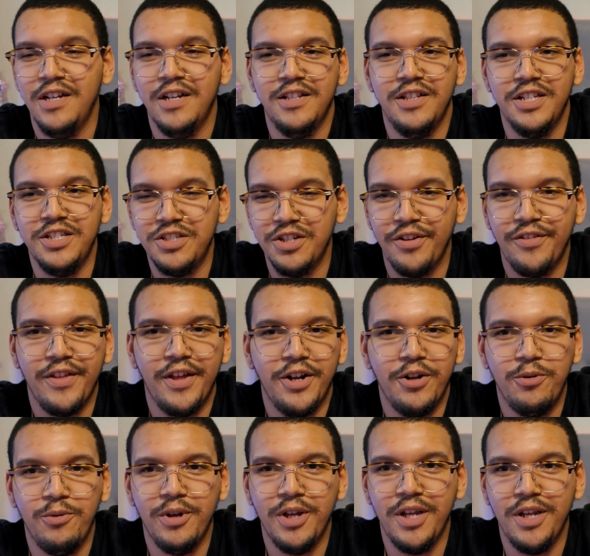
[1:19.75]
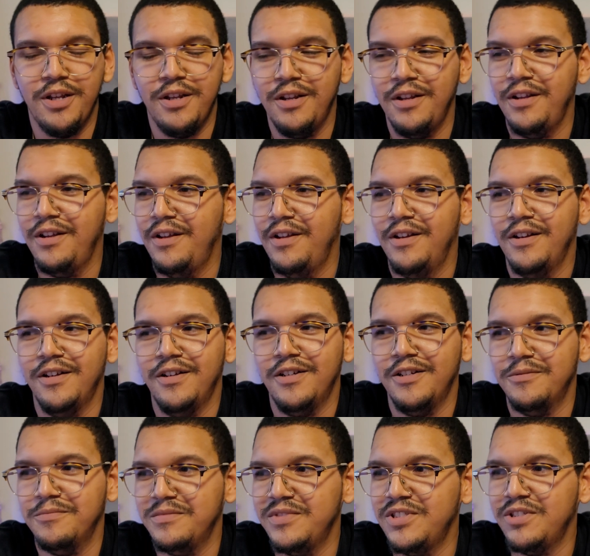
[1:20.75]
They took that away.
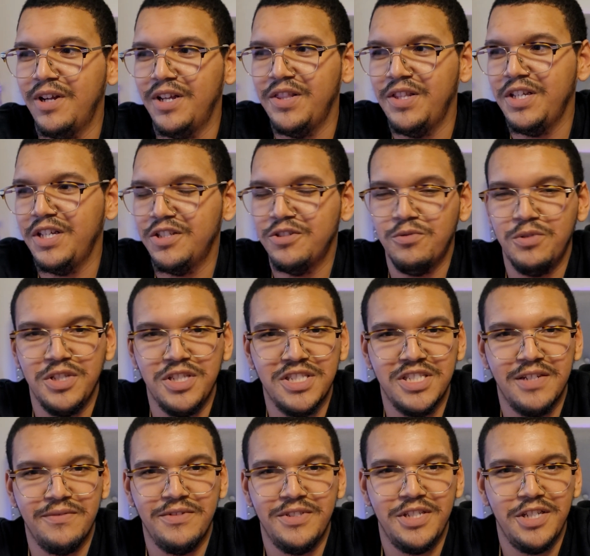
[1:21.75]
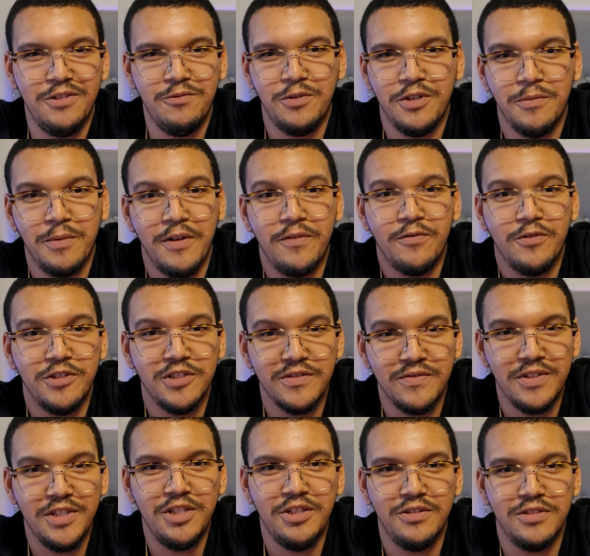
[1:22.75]
Um, so I think in twenty seventeen, one of my first
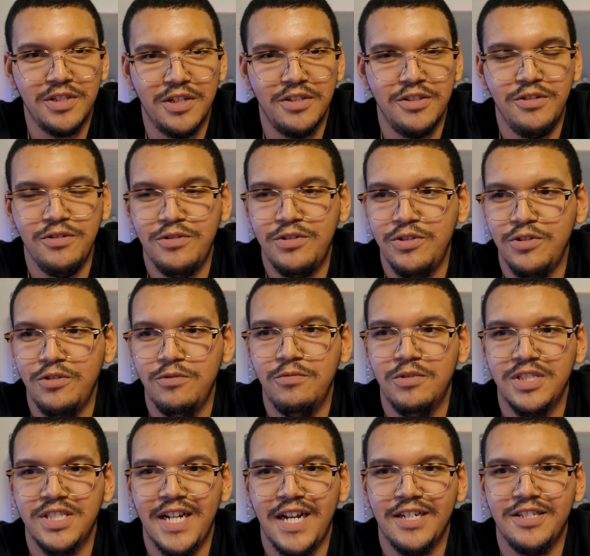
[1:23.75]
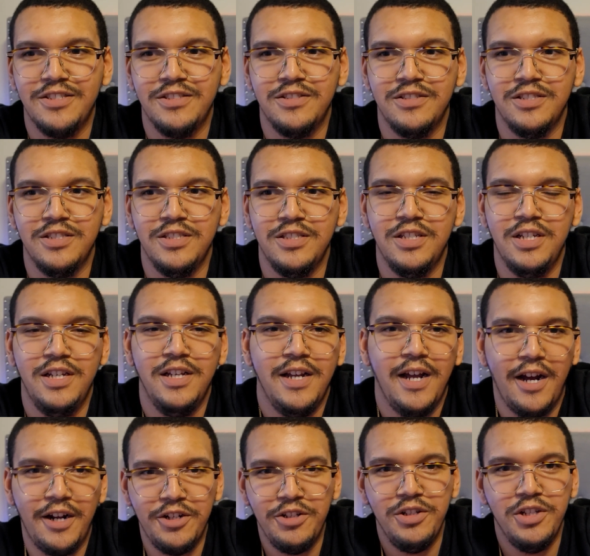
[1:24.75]
videos on YouTube was actually
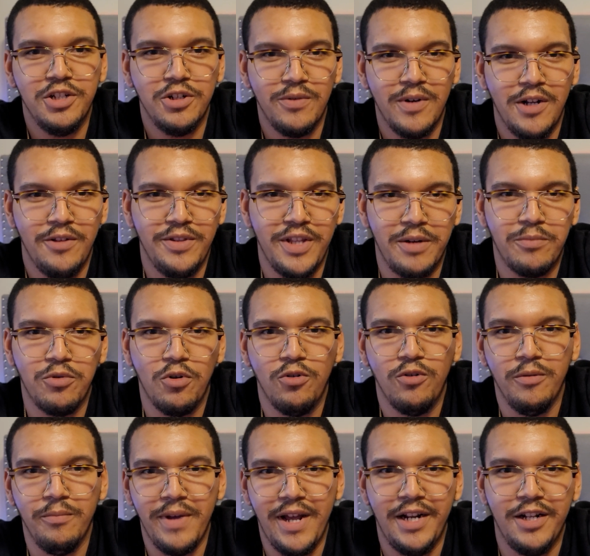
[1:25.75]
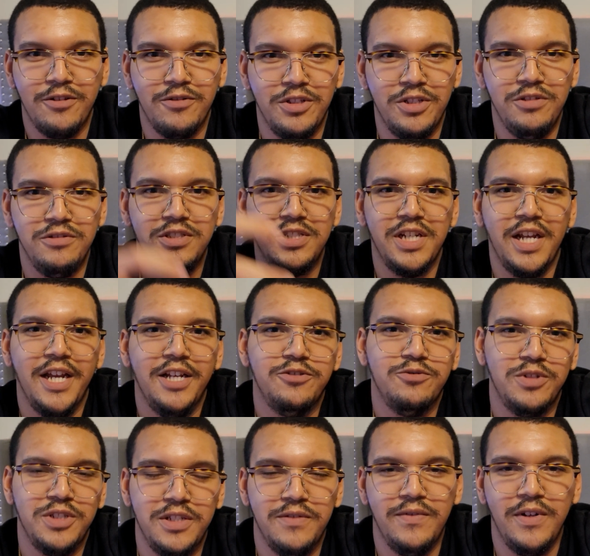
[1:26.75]
how do you get around that programmatically using
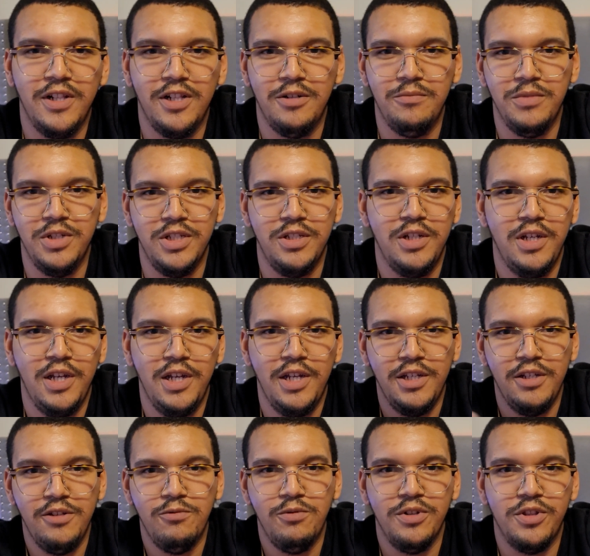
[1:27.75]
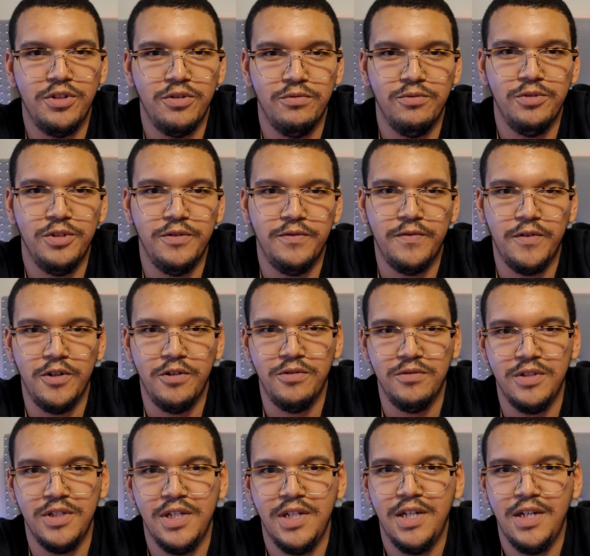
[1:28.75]
Android development with a rooted
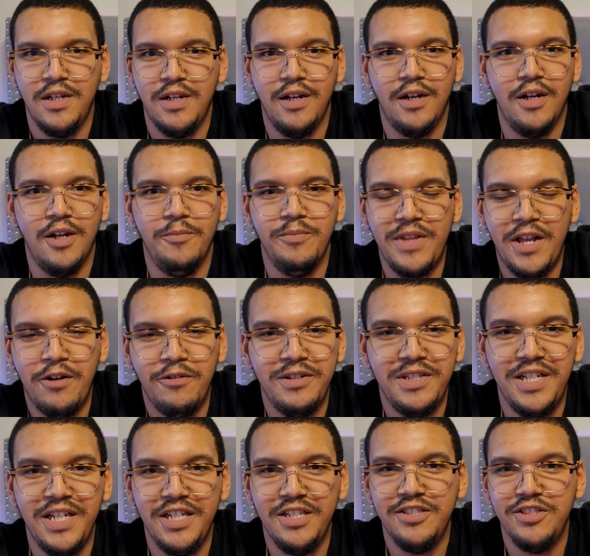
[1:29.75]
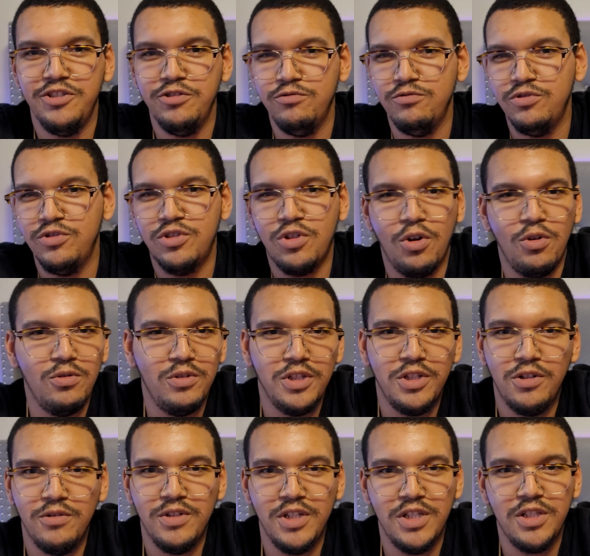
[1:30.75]
phone. Um, nowadays, you totally
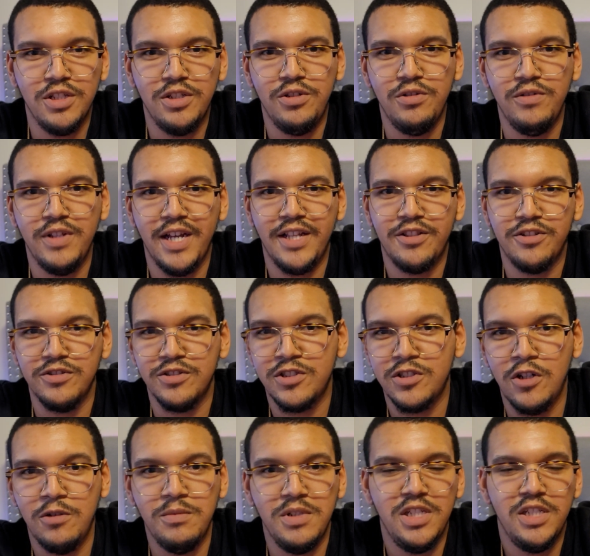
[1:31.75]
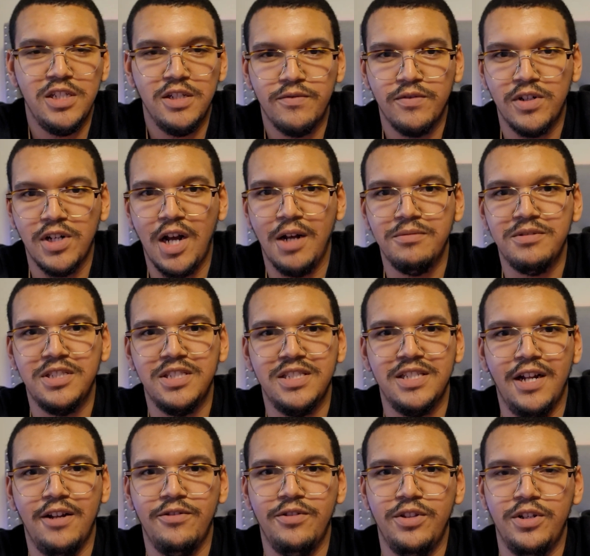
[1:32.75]
don't need to do that. There's so many different options
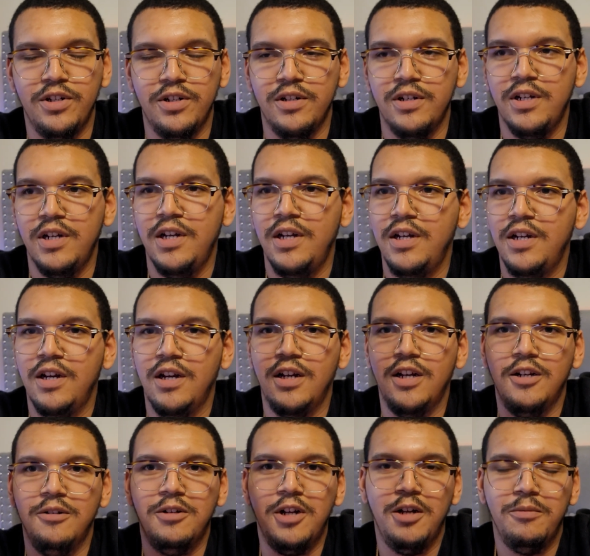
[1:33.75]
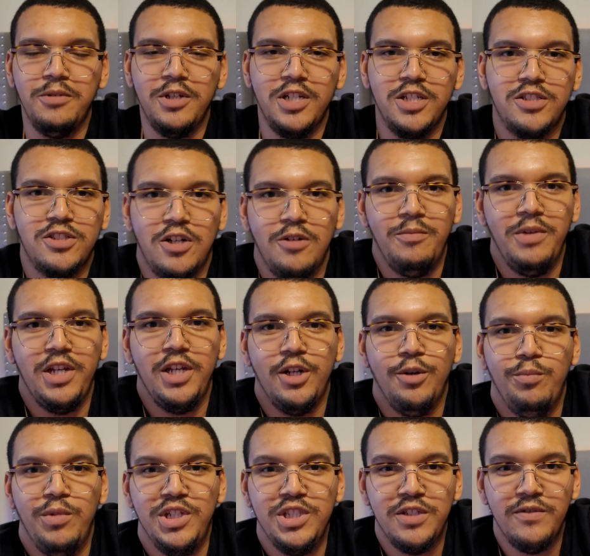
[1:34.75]
out there. Uh, I'm going to start making a
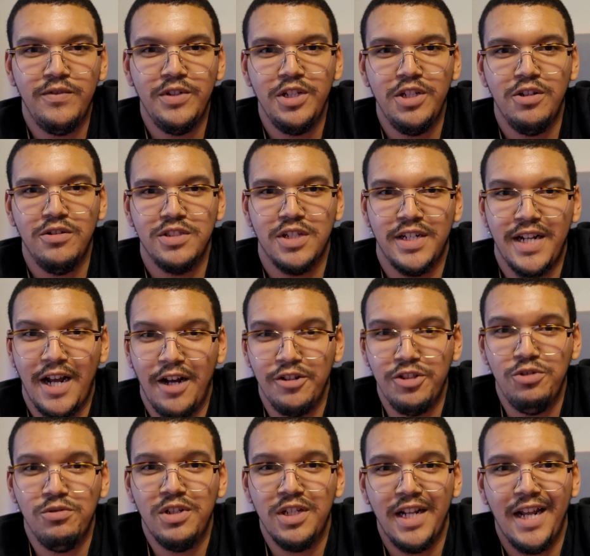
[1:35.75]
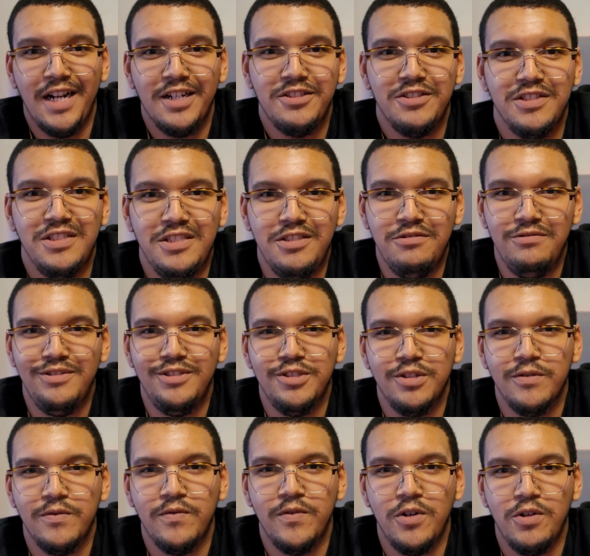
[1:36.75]
bunch of videos on how you can actually use
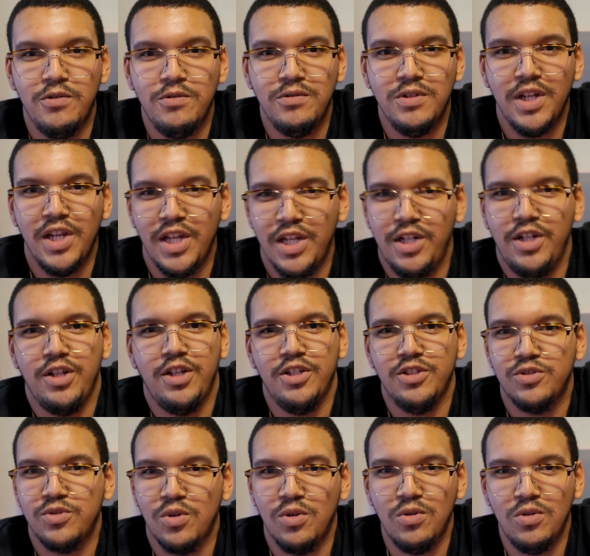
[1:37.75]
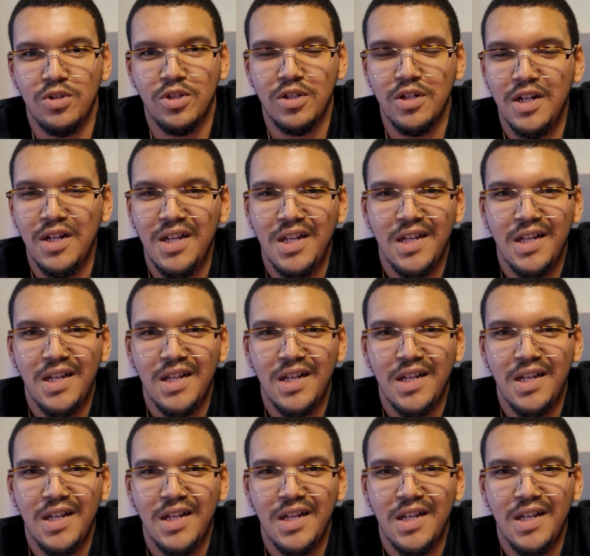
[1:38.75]
your phone and a controller